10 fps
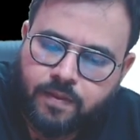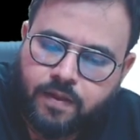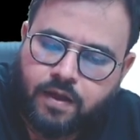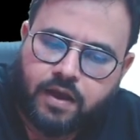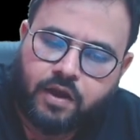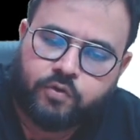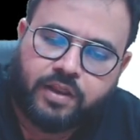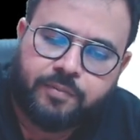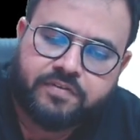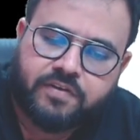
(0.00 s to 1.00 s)
Now tell
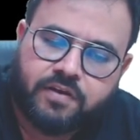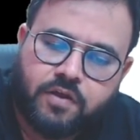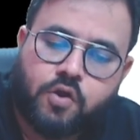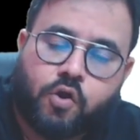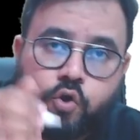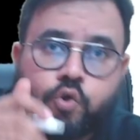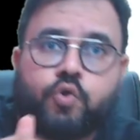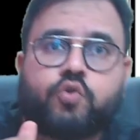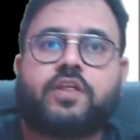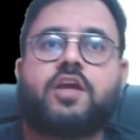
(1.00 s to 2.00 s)
me, sir, do you
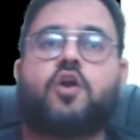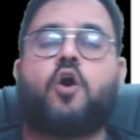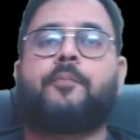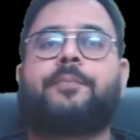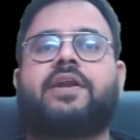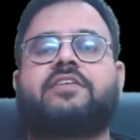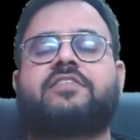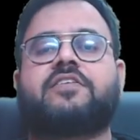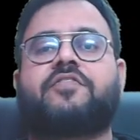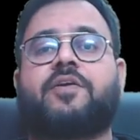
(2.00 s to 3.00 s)
think
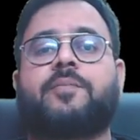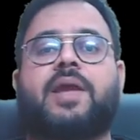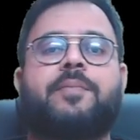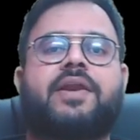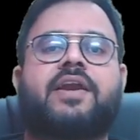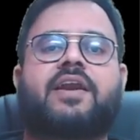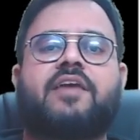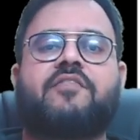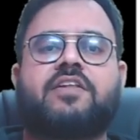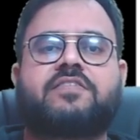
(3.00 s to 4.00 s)
competition from immediate
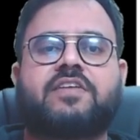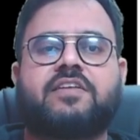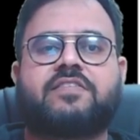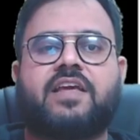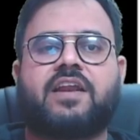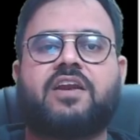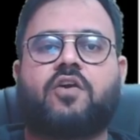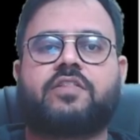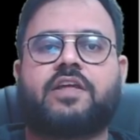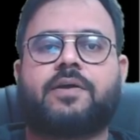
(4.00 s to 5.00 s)
rivals is there or
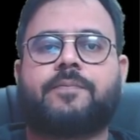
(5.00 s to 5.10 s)
not there?